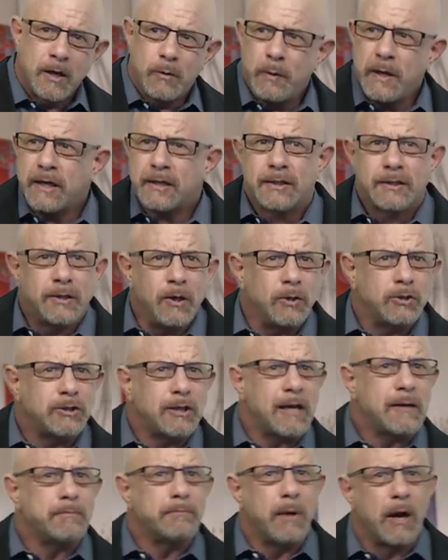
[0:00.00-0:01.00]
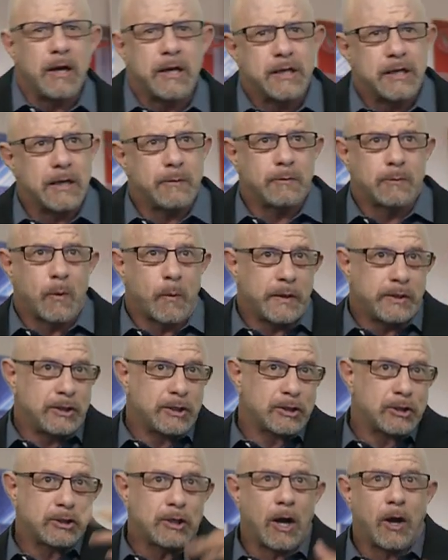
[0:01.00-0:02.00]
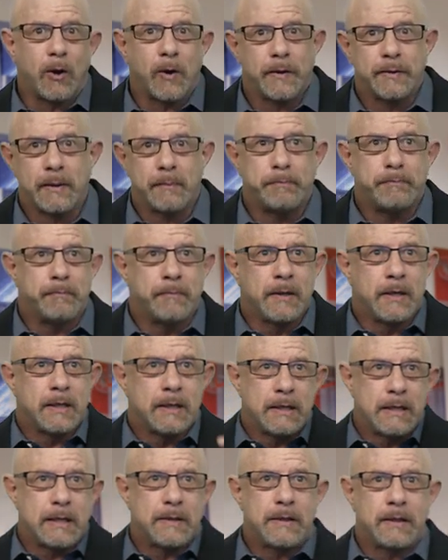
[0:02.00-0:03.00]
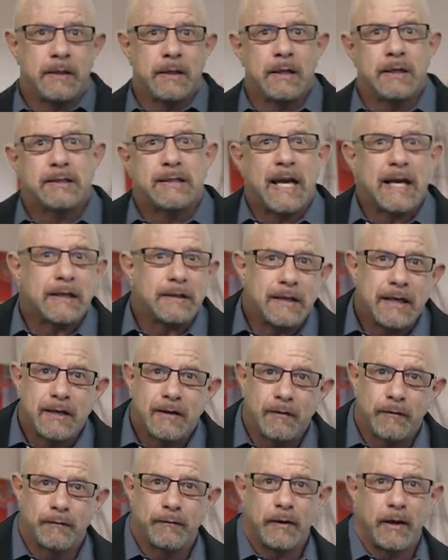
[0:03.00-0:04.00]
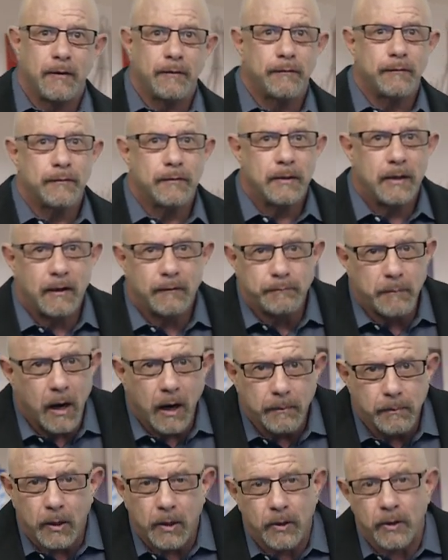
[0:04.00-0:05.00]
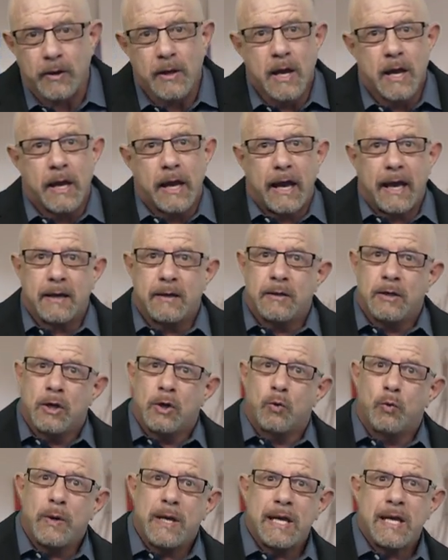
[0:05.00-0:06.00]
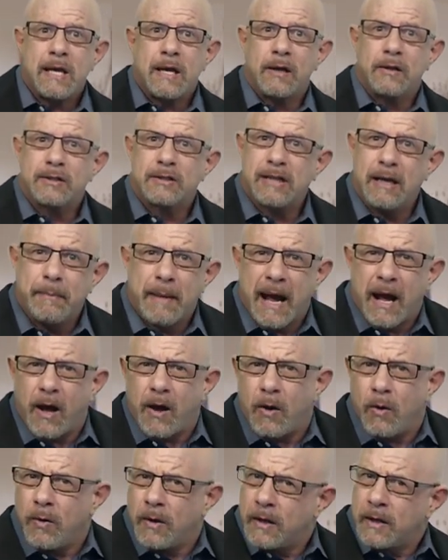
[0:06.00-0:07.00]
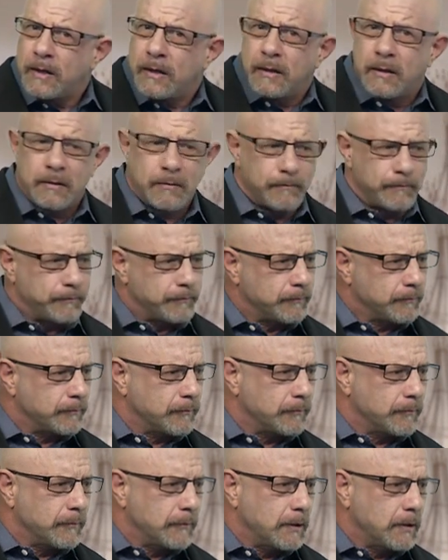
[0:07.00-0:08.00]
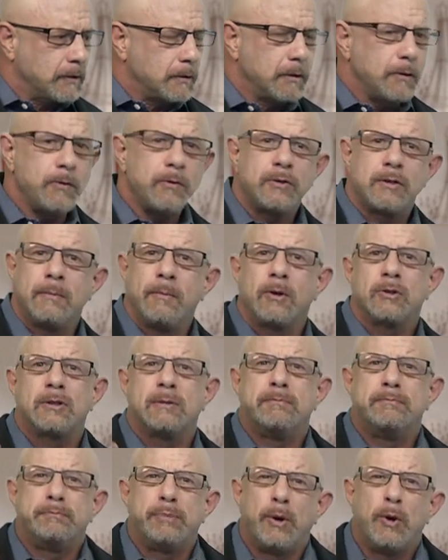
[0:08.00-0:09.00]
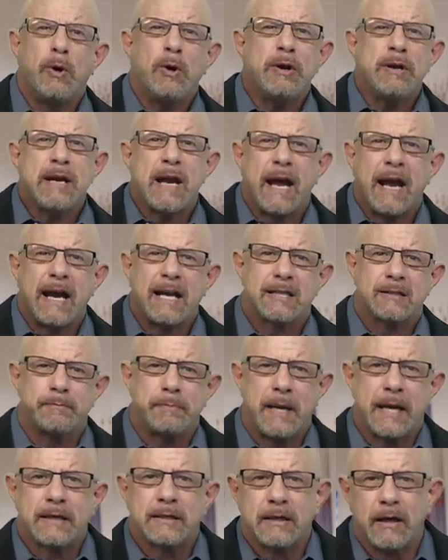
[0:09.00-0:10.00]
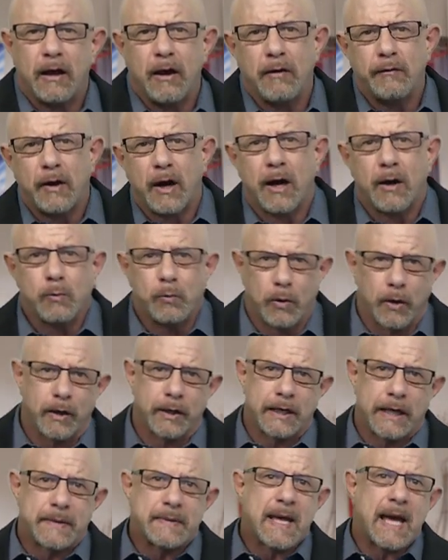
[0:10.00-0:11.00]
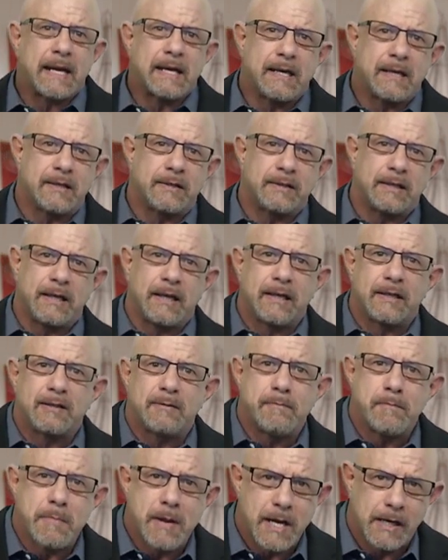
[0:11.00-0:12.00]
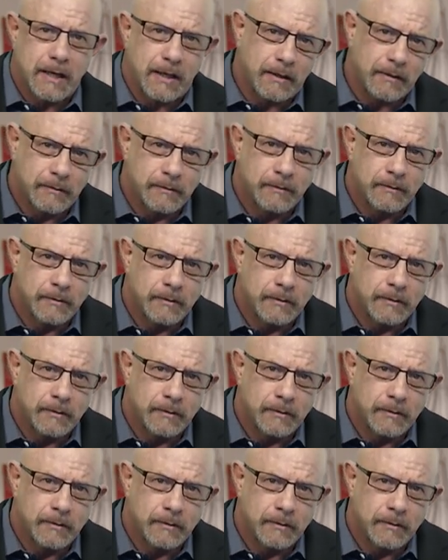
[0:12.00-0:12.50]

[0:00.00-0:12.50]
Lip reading: We associate marketing with what we just saw in the technique of Marlboro, and we somehow lose the most important aspect of our work, and that is its meaning.